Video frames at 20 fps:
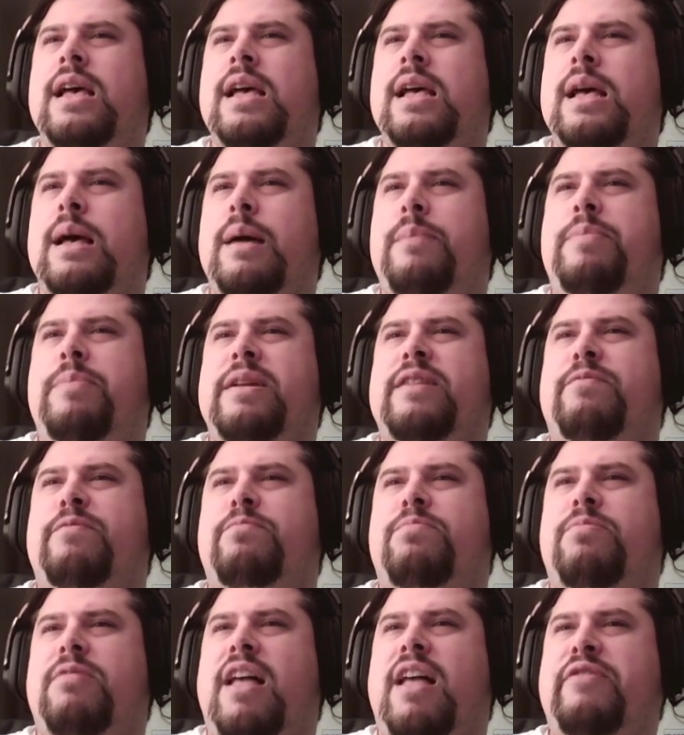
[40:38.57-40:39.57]
A bit of
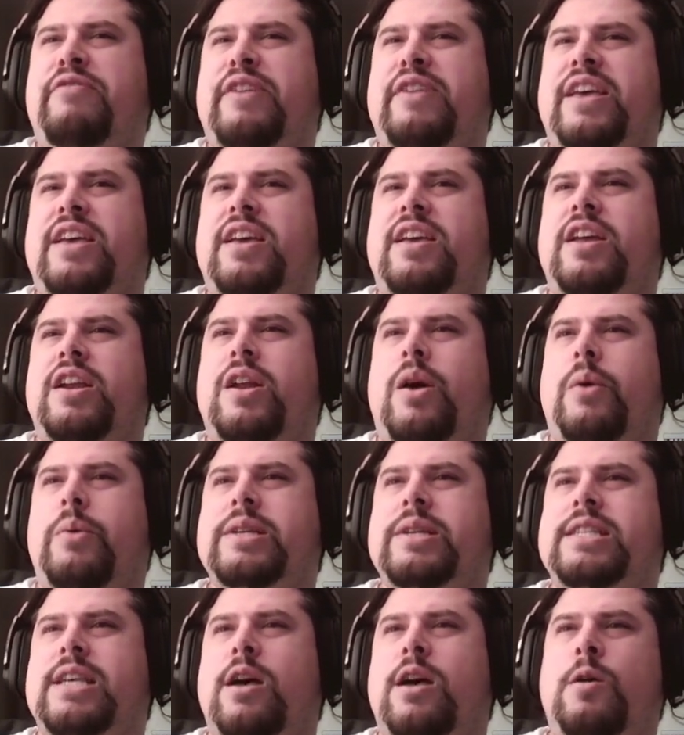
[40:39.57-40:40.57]
bluffing can
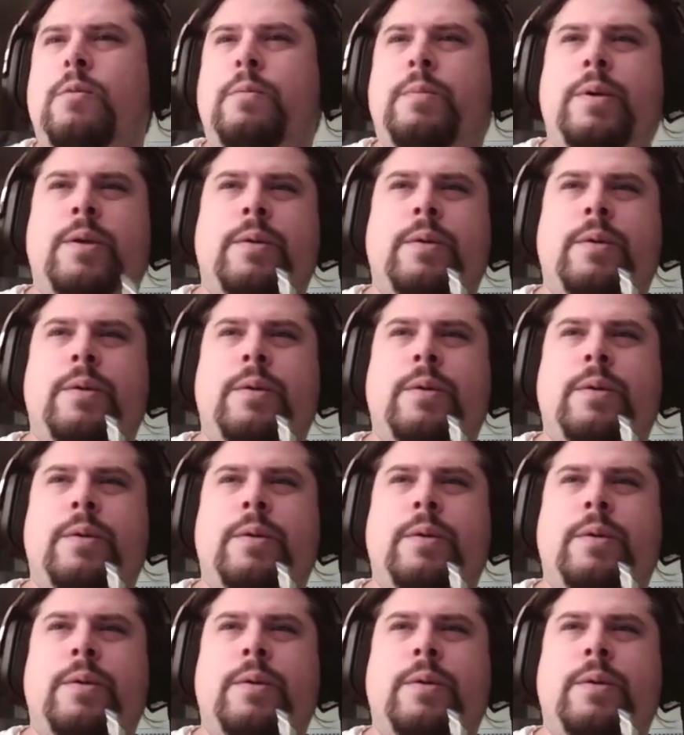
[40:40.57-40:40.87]
always help.